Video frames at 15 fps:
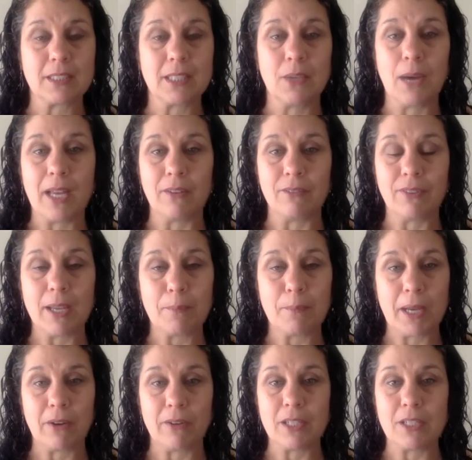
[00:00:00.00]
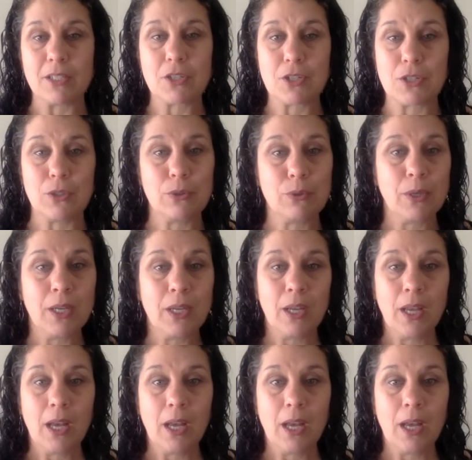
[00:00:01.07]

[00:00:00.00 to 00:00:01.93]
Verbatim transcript: So I invite parents to